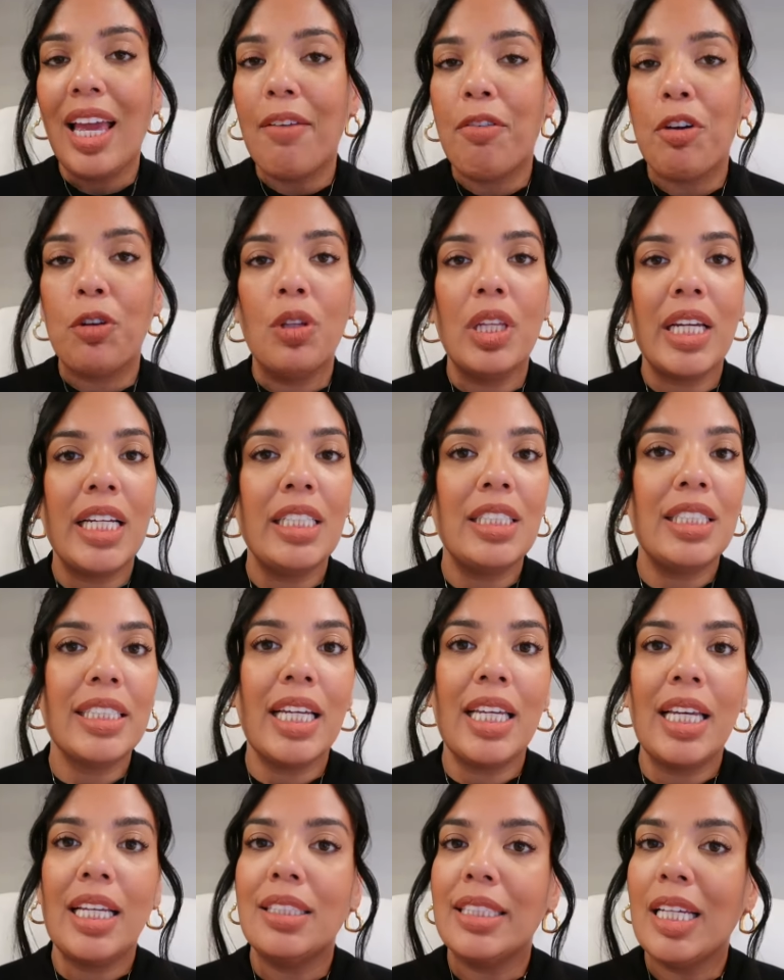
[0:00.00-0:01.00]
If you're looking to
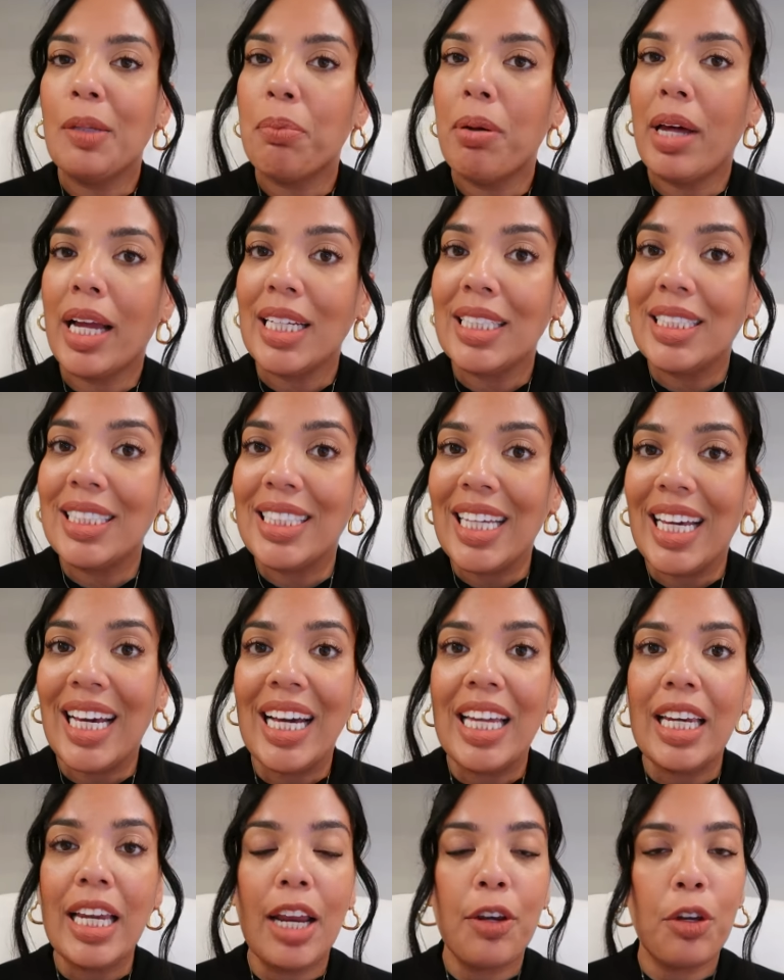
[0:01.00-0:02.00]
get an estate plan
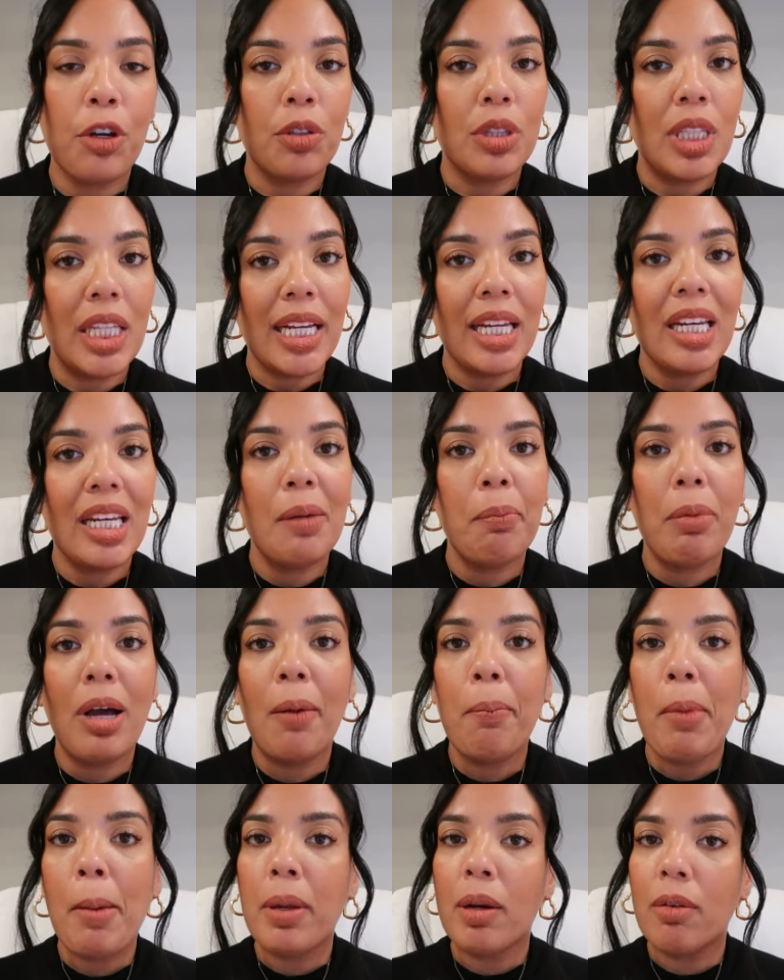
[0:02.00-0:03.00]
done and you're thinking
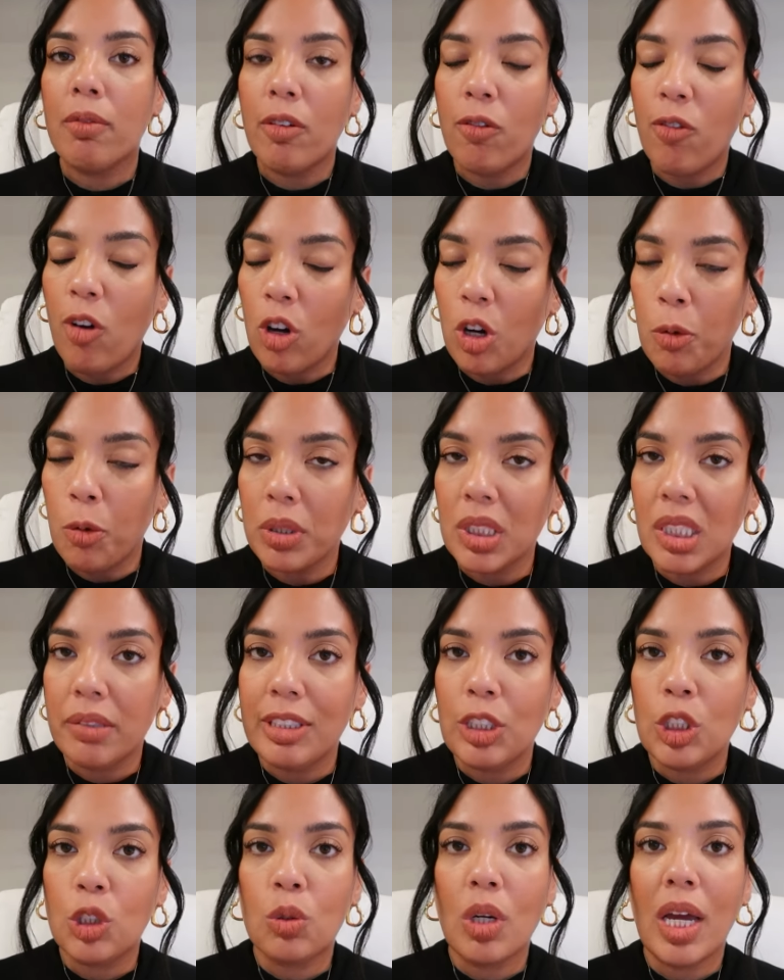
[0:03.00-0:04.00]
about maybe a revocable
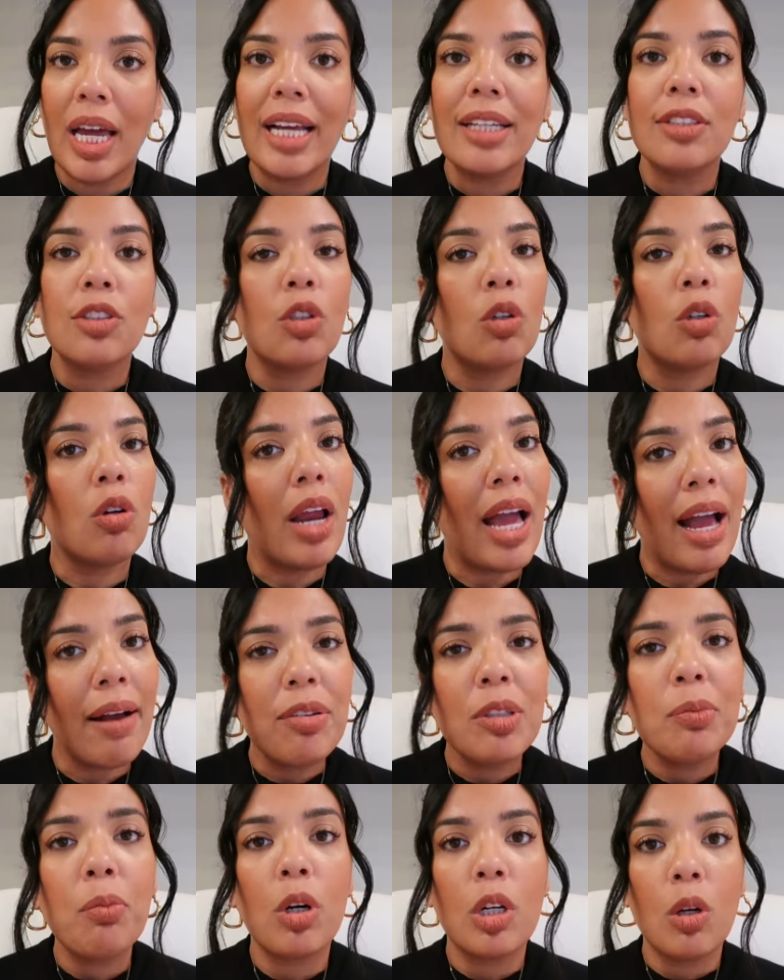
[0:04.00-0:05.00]
living trust or
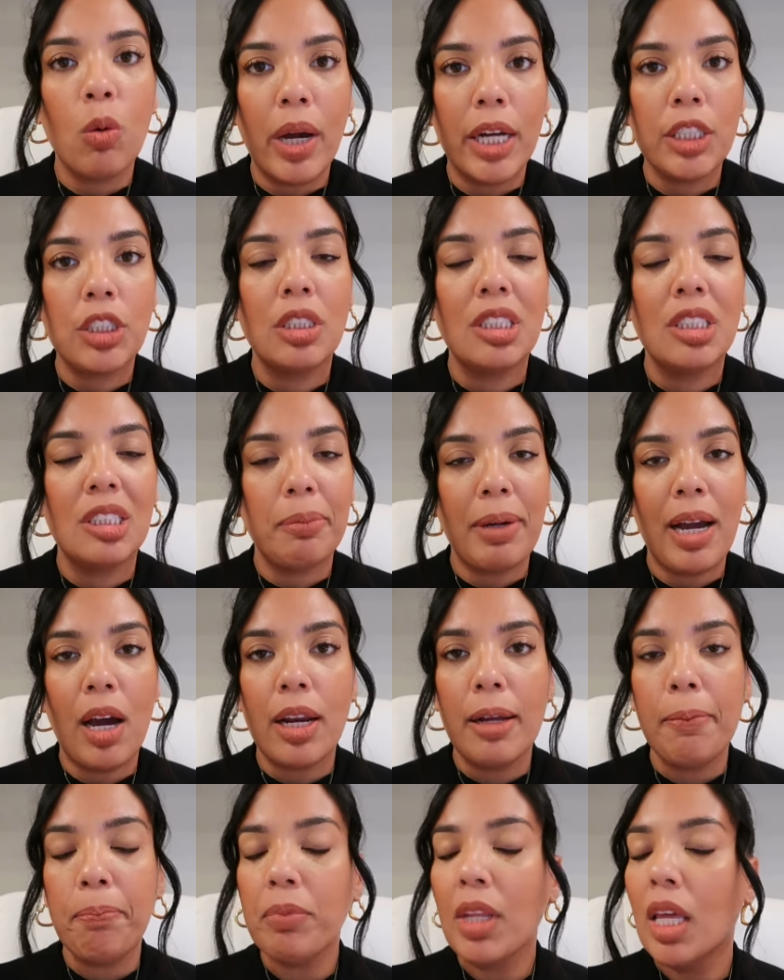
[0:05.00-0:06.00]
have some more questions
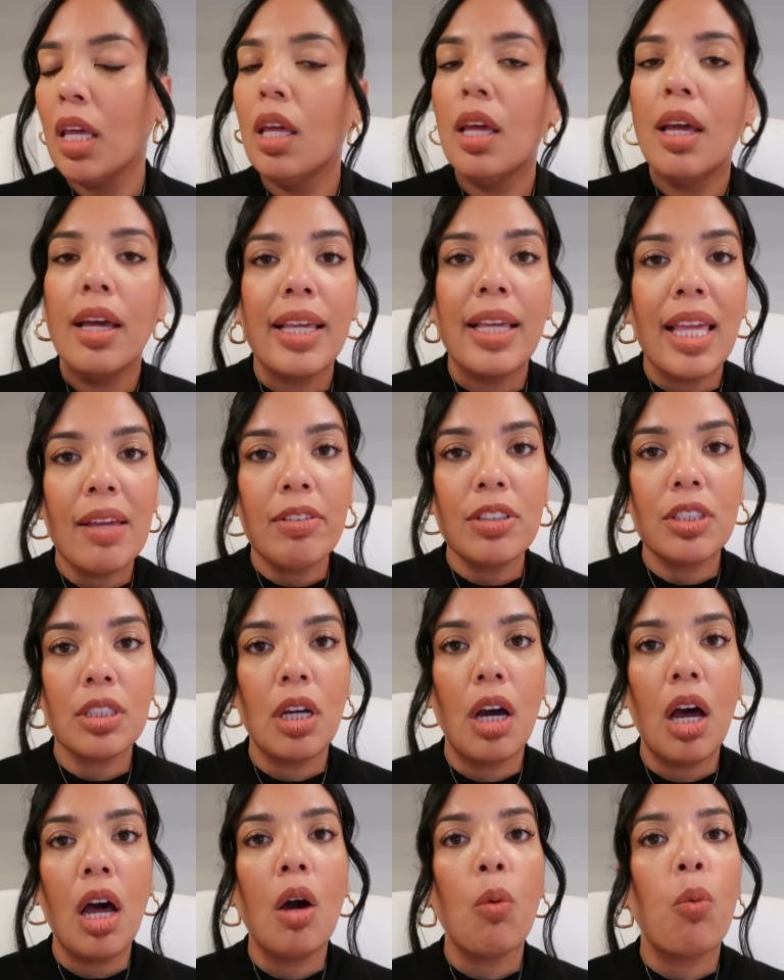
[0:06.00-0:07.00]
about it, give us a
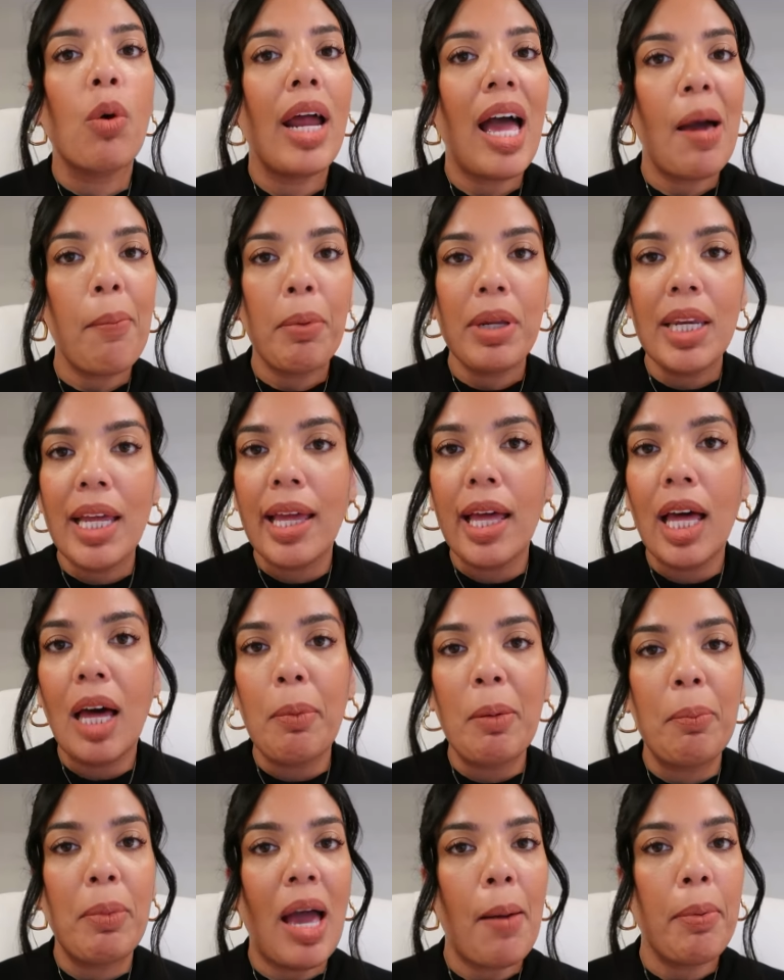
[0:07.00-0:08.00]
call. We're happy to
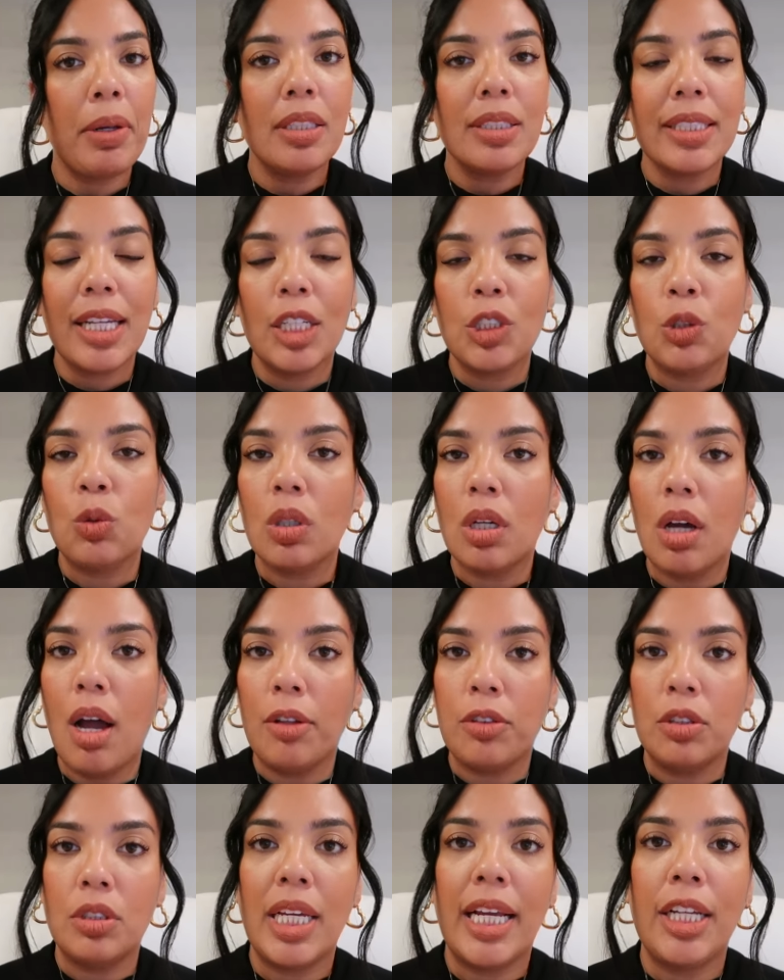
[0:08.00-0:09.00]
help. I'm happy to schedule a
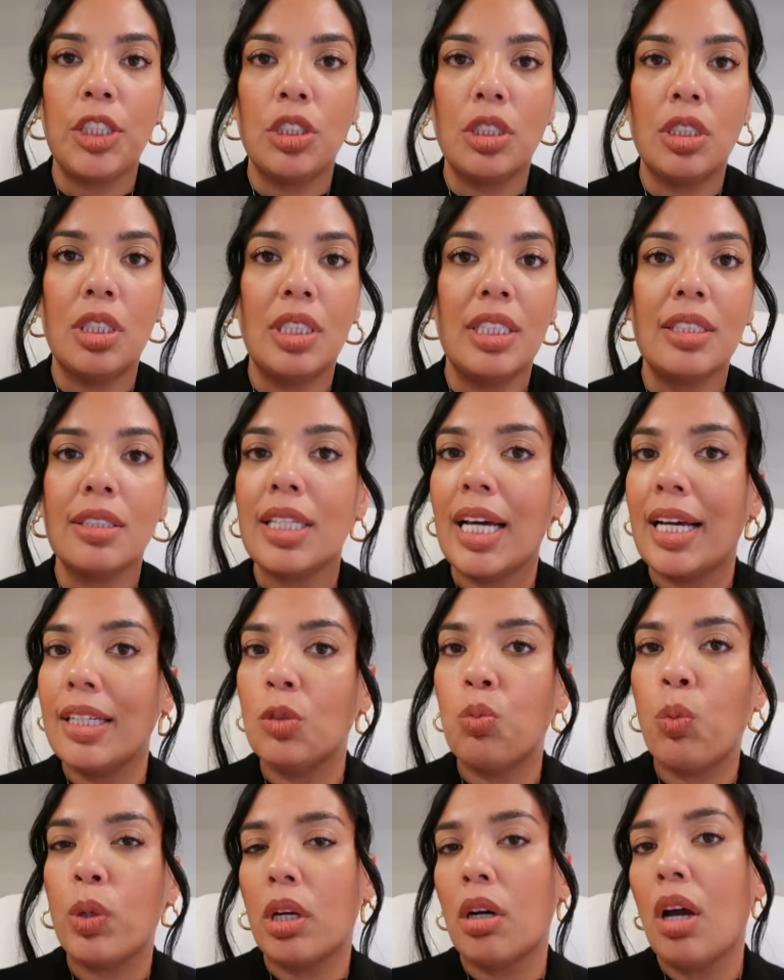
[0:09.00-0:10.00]
consultation to
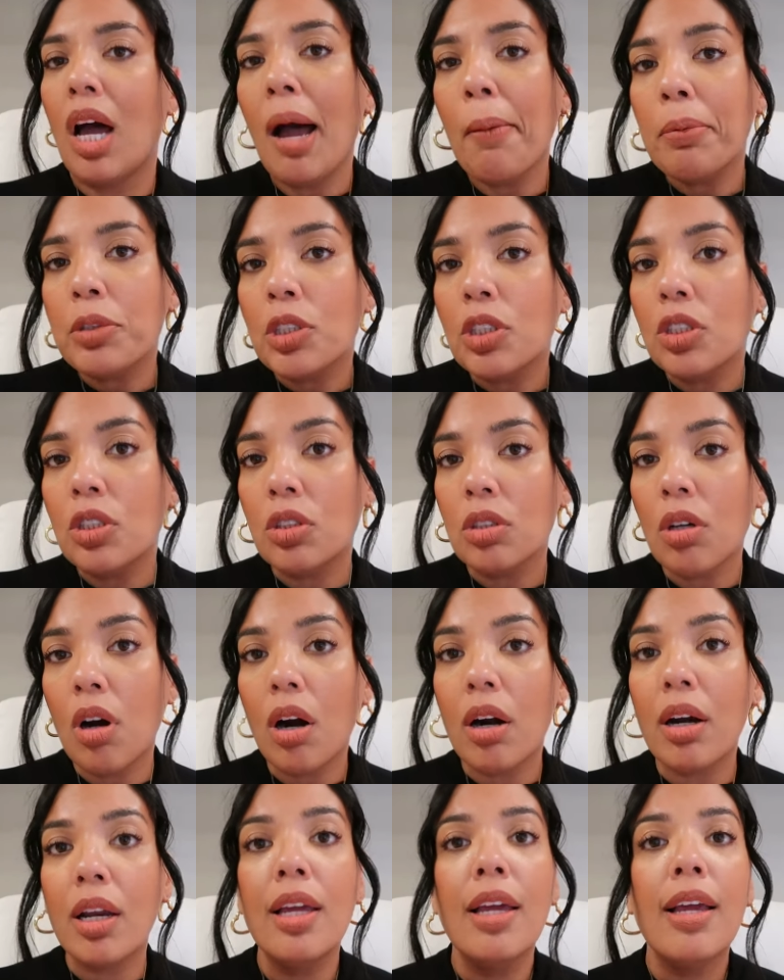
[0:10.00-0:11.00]
discuss what your options
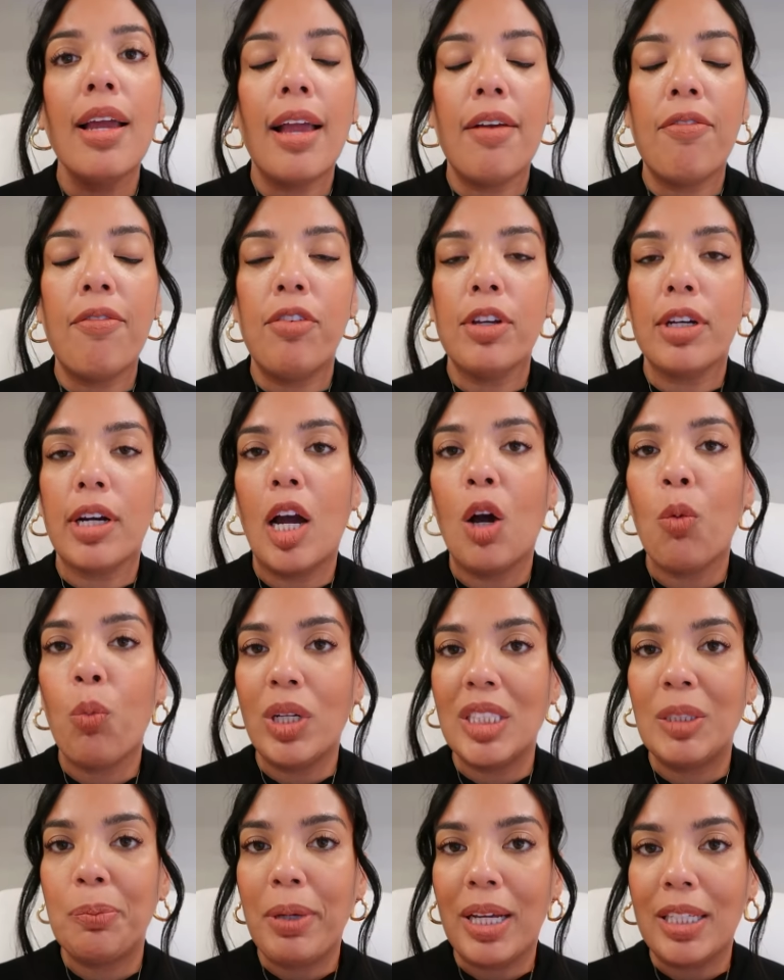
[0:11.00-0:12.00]
are and figure out
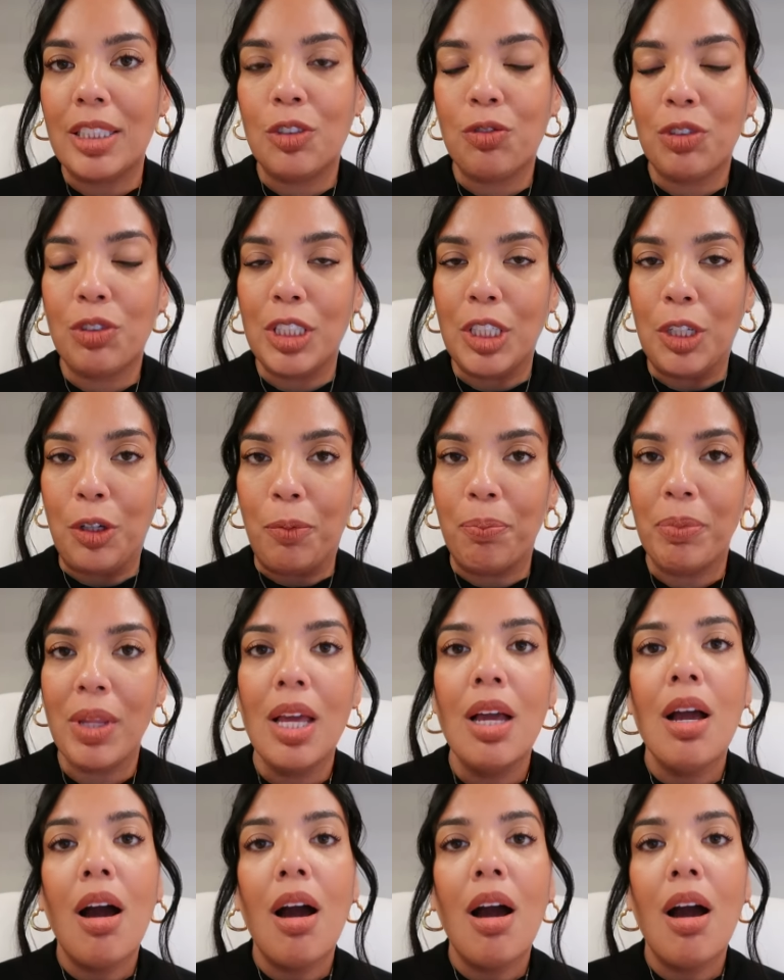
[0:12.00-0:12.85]
what's best for you.